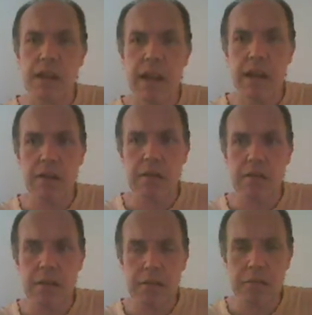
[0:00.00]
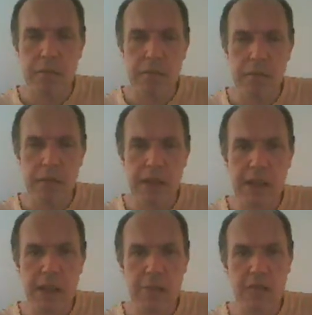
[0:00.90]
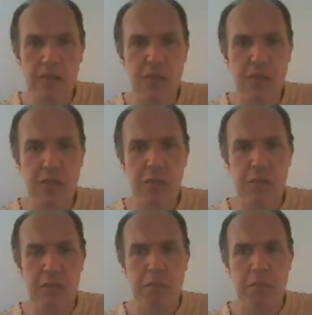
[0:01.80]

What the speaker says: Now, when it comes to,